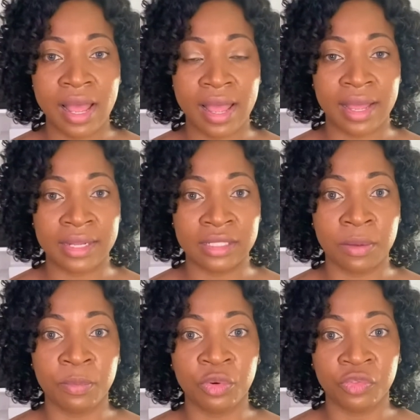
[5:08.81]
and
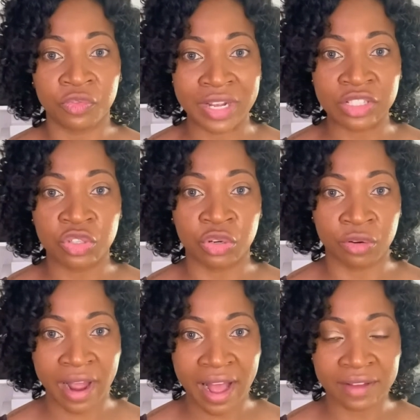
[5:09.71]
perfect your
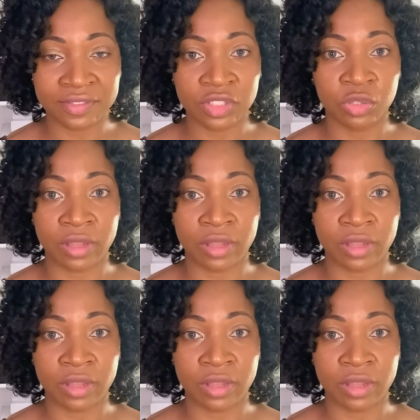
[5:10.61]
craft so